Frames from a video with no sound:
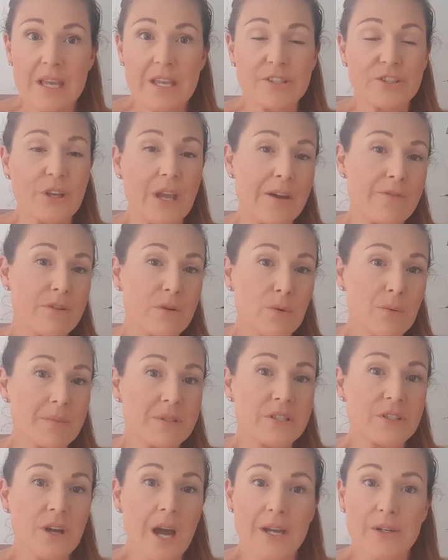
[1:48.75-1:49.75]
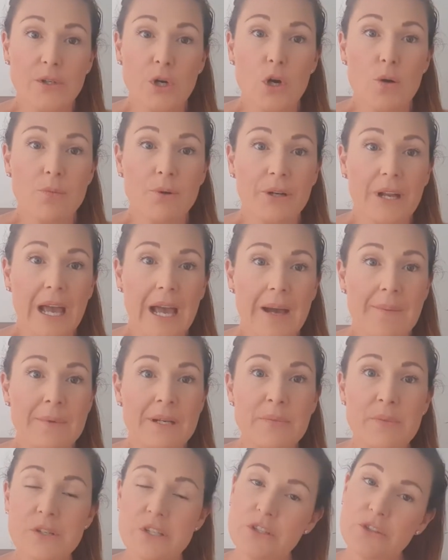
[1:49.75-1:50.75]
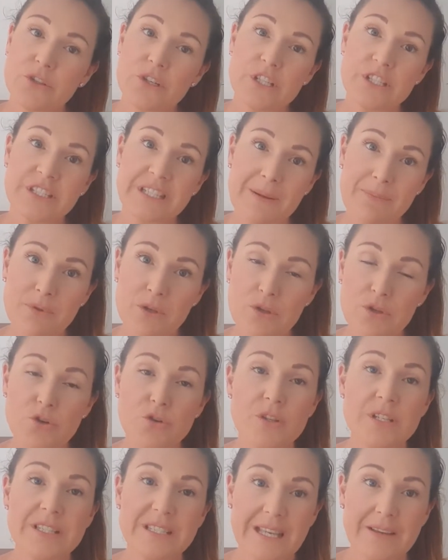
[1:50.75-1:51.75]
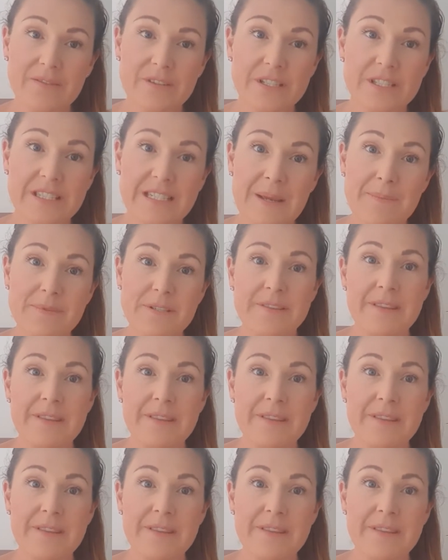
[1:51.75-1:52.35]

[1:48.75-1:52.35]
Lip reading: So Every Woman's Guide to Hormone Harmony, which is going to step you through the 7 steps.